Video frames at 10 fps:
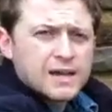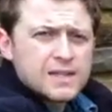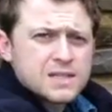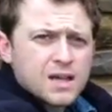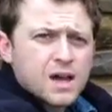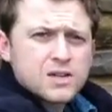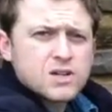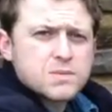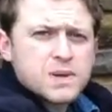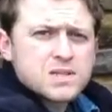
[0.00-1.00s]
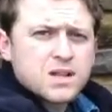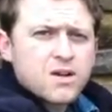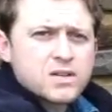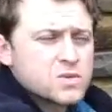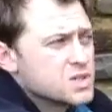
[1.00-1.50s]
There's Hydrangea
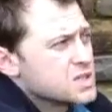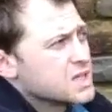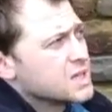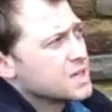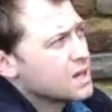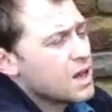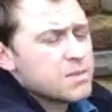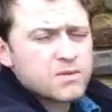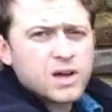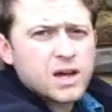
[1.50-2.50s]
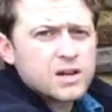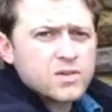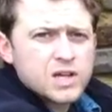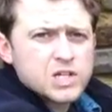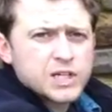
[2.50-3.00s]
petularis, which is the climbing
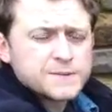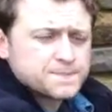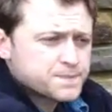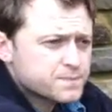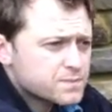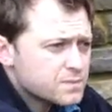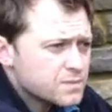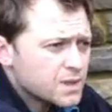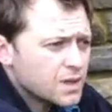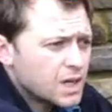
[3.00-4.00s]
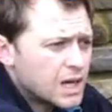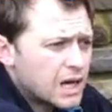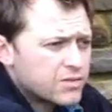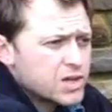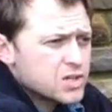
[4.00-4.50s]
hydrangea,
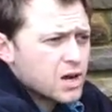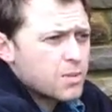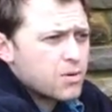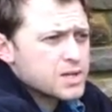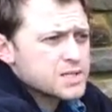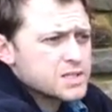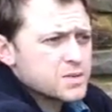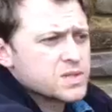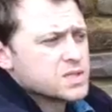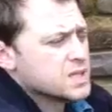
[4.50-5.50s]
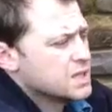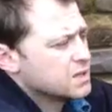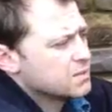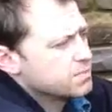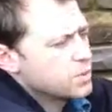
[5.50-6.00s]
Hydrangea arborescens, which is the
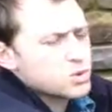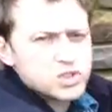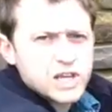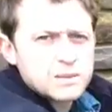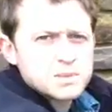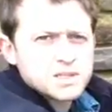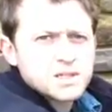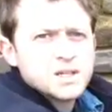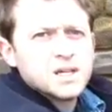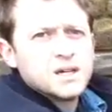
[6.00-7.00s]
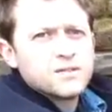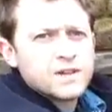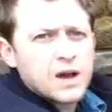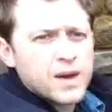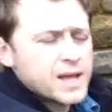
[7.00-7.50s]
ball-shaped
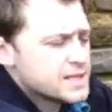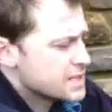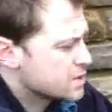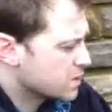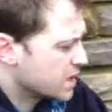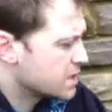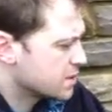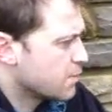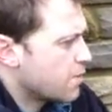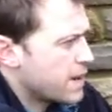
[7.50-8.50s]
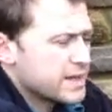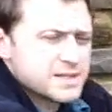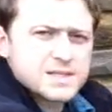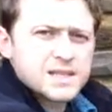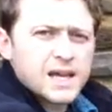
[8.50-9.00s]
flower heads. This one here is the mop
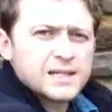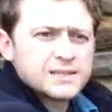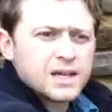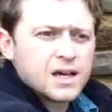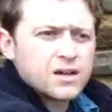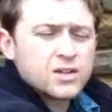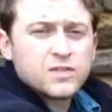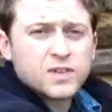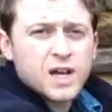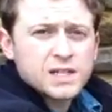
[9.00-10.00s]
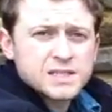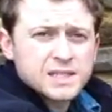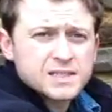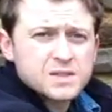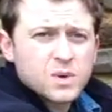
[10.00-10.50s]
heads, and good for
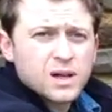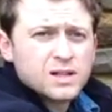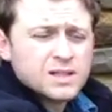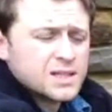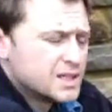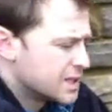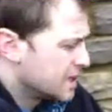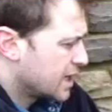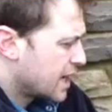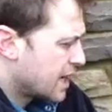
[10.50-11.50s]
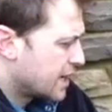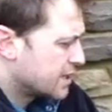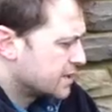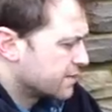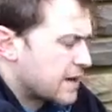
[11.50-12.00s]
cuttings as well,
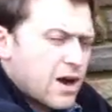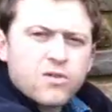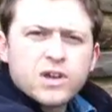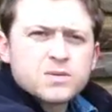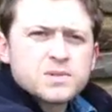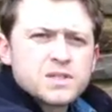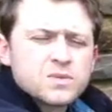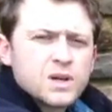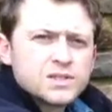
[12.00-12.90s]
and the flower arrangements as well.